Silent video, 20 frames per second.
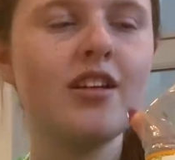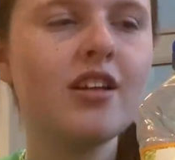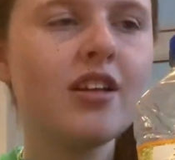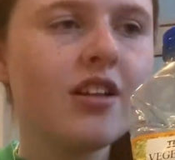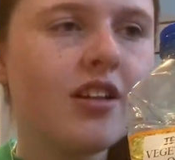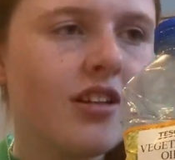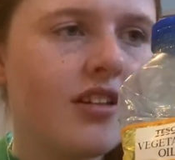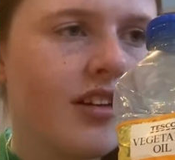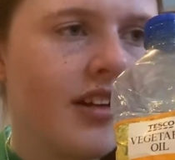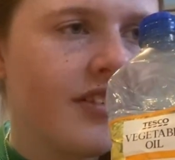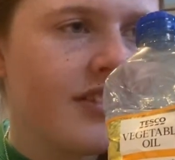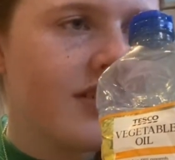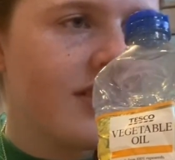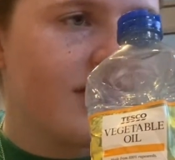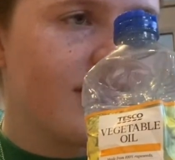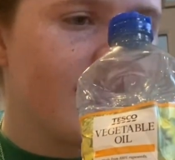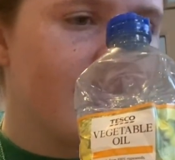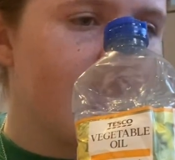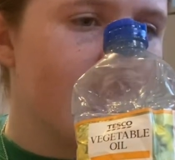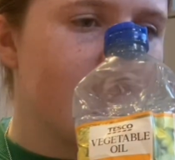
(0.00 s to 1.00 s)

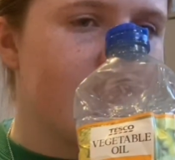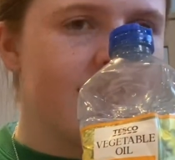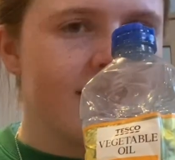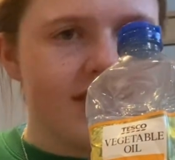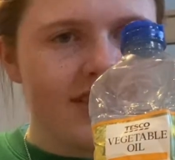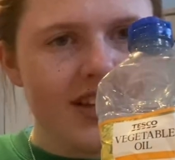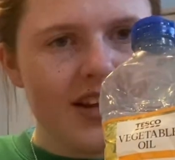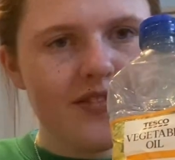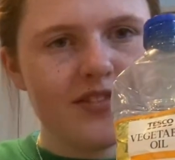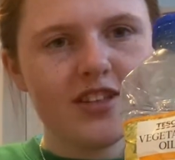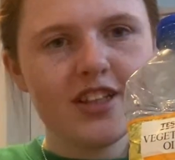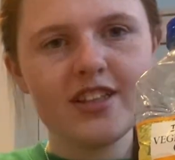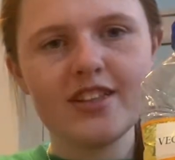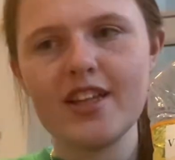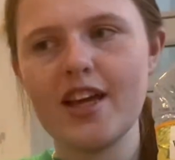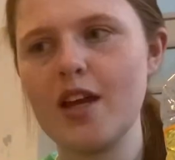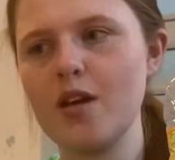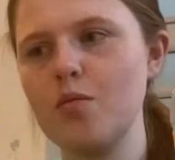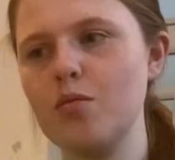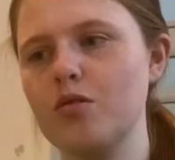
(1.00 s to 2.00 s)
This is definitely a
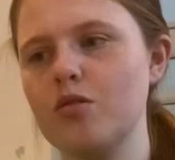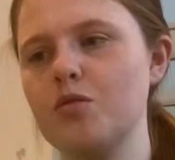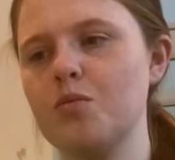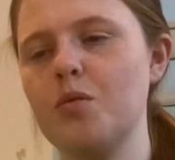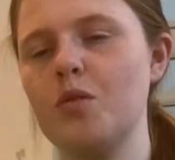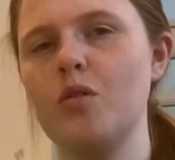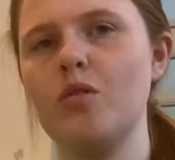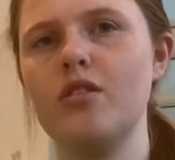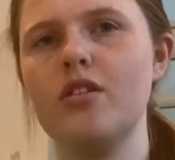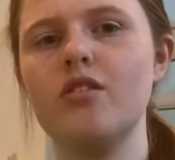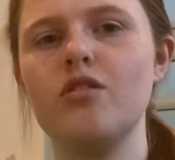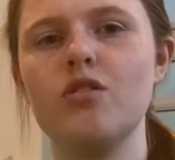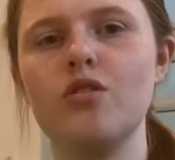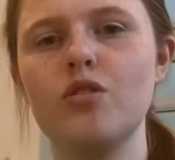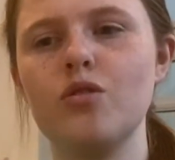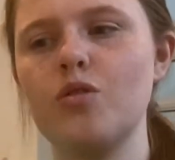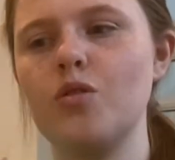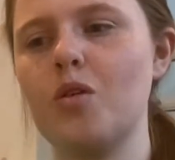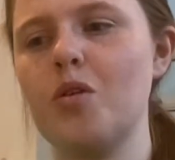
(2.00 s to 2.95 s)
tablespoon. This is so